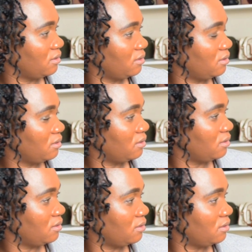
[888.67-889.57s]

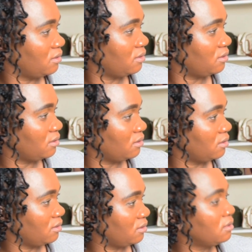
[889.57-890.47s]

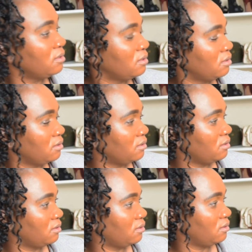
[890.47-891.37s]

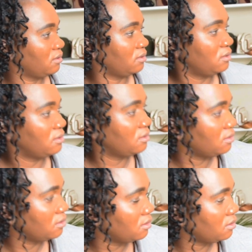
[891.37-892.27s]

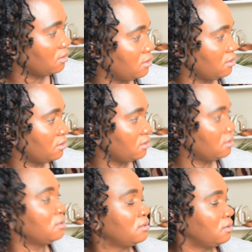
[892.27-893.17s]

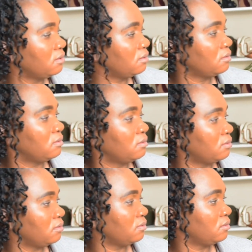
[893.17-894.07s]

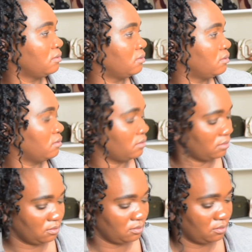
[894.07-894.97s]

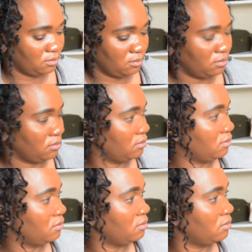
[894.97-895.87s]
This person isn't speaking.